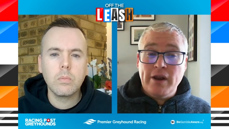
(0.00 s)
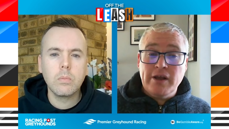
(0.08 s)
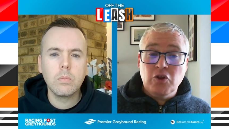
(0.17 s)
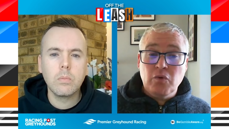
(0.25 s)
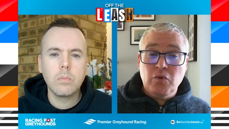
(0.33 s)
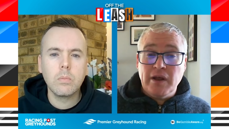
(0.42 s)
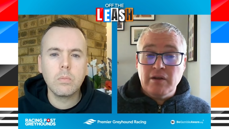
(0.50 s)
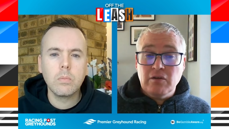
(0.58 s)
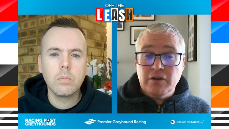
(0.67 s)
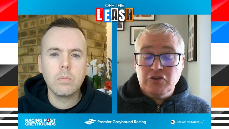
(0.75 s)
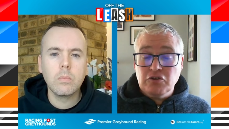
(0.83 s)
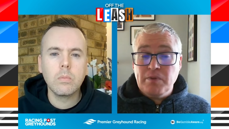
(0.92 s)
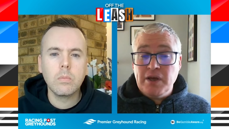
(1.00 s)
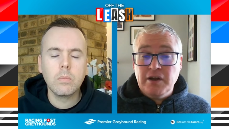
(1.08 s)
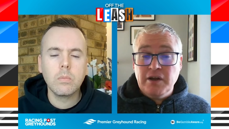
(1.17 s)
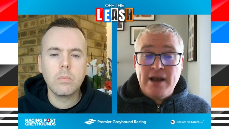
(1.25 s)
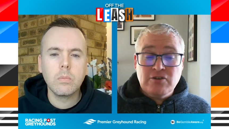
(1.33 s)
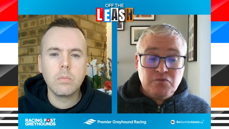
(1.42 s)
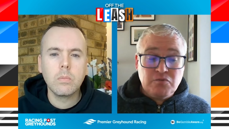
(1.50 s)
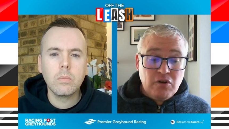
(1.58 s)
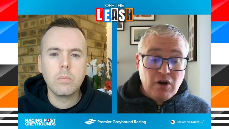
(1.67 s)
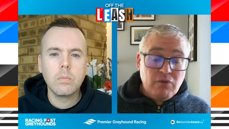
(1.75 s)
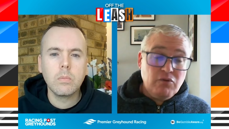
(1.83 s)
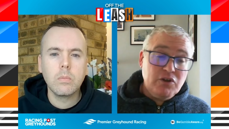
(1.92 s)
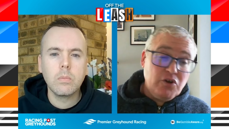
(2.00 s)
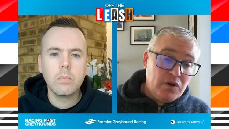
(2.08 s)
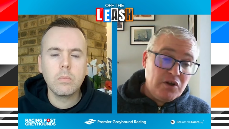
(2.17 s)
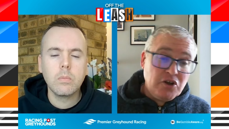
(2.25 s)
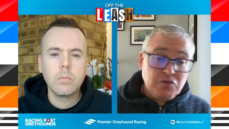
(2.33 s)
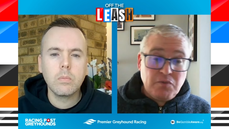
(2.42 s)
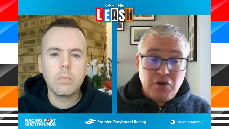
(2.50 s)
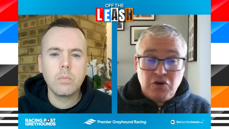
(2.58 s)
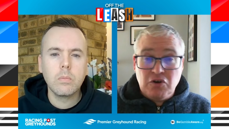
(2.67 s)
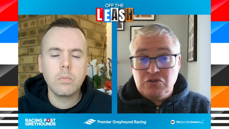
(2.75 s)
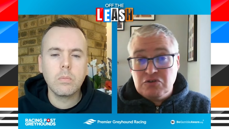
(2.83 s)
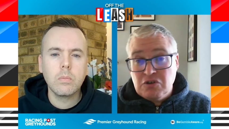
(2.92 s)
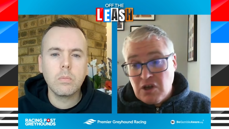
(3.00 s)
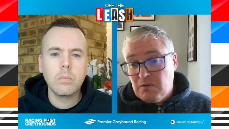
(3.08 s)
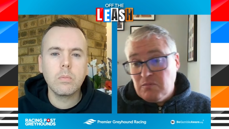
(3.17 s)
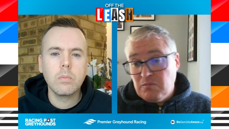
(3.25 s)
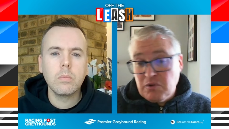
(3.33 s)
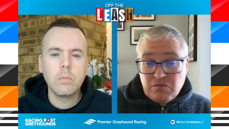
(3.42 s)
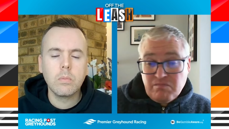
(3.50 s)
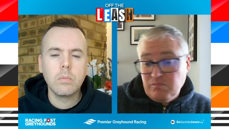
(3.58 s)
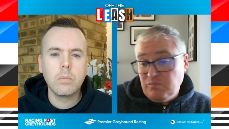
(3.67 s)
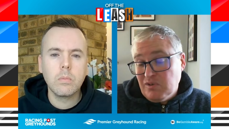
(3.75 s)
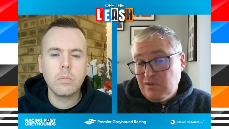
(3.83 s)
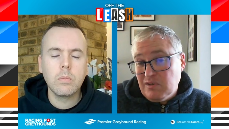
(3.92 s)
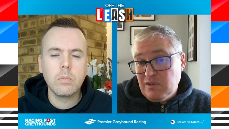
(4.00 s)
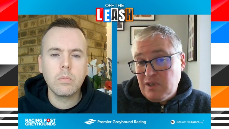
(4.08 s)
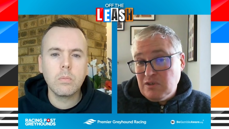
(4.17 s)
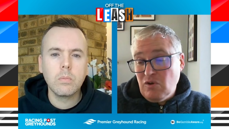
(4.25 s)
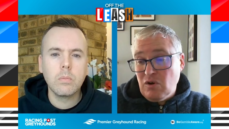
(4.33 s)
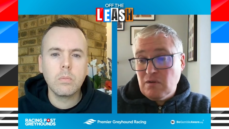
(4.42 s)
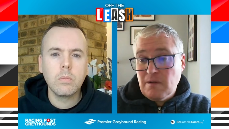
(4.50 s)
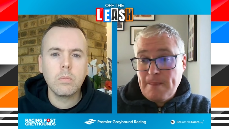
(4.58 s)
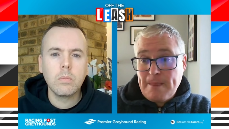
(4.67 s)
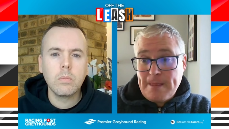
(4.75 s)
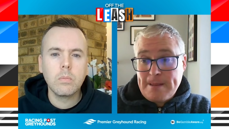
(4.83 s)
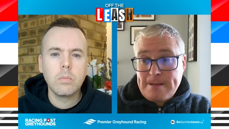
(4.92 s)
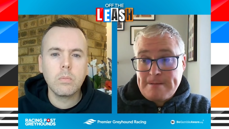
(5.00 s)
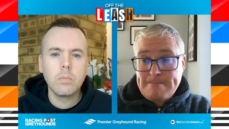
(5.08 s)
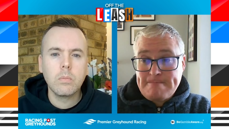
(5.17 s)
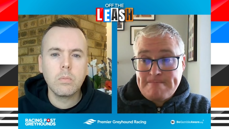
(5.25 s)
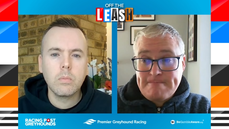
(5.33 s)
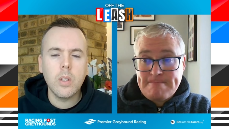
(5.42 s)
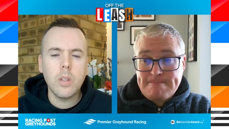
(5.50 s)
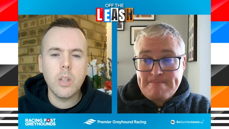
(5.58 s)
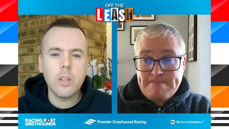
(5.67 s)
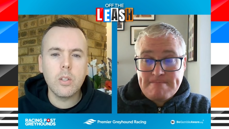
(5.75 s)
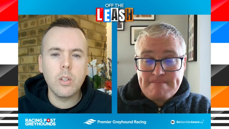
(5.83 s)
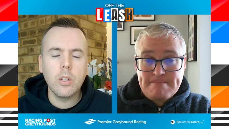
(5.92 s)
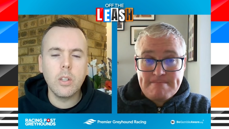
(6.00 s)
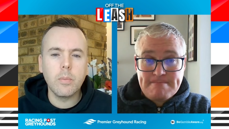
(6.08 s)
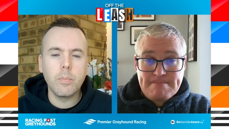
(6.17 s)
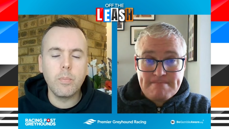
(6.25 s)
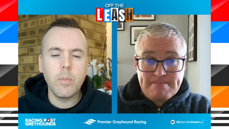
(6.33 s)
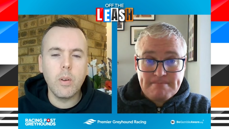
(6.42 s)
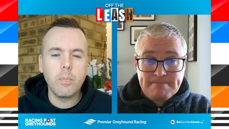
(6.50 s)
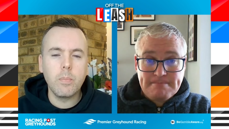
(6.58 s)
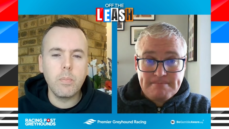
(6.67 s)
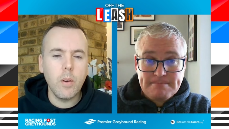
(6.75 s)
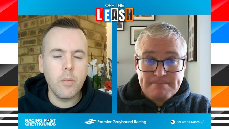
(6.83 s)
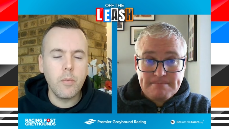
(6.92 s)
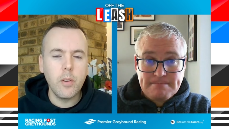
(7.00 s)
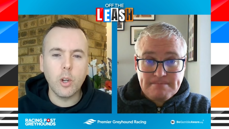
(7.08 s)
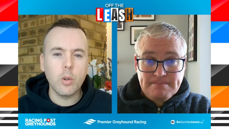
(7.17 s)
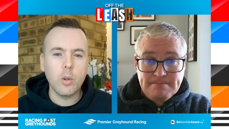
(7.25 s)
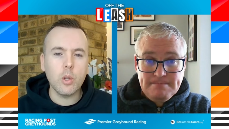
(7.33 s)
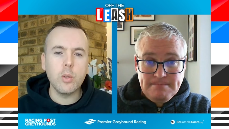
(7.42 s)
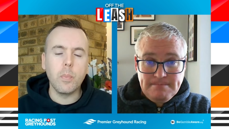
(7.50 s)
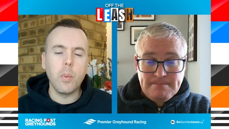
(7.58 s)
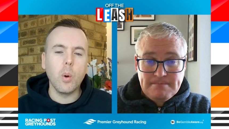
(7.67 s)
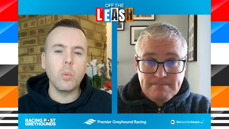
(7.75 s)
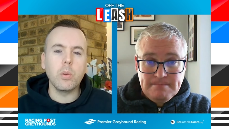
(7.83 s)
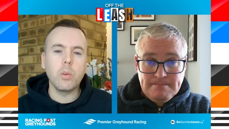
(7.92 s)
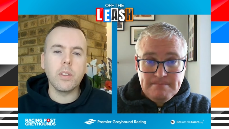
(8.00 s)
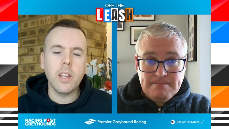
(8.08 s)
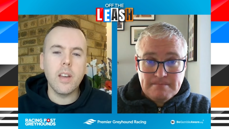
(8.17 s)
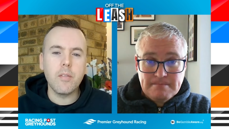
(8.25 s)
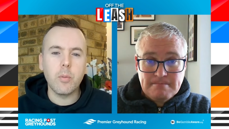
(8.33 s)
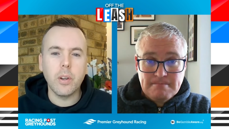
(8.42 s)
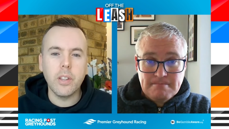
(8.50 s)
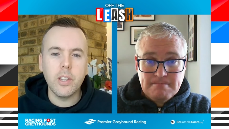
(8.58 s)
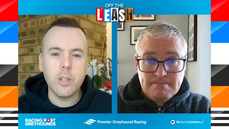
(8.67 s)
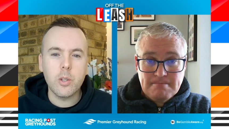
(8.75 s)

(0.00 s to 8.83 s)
Speaker 1: why they're doing it. There should be an announcement like we're doing this because, but there's not.
Speaker 2: Yeah, certainly. I feel across the board, I think everyone in the